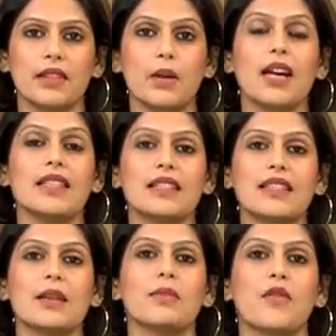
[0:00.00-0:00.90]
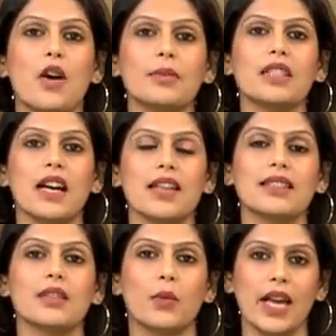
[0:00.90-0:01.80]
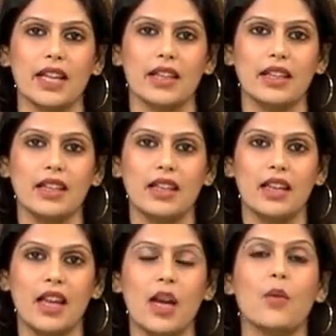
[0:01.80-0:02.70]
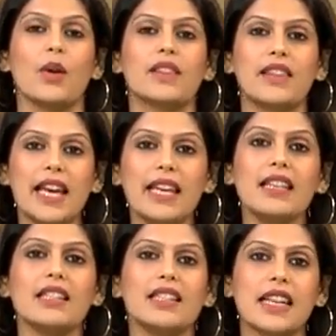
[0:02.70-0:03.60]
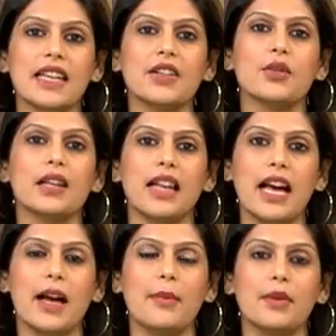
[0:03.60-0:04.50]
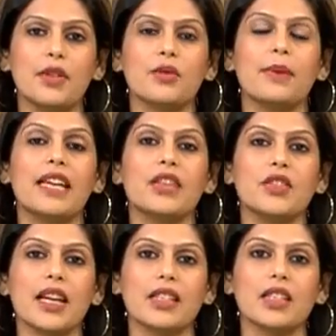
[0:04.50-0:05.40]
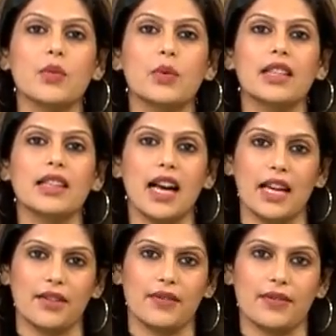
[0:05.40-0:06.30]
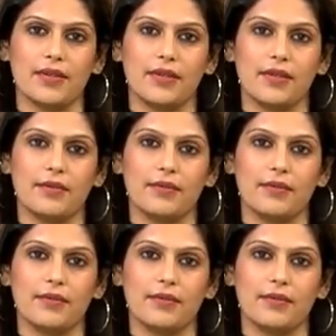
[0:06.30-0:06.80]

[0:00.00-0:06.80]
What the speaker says: the ones that perform the tasks well, were then taken to a lab to be injected with life.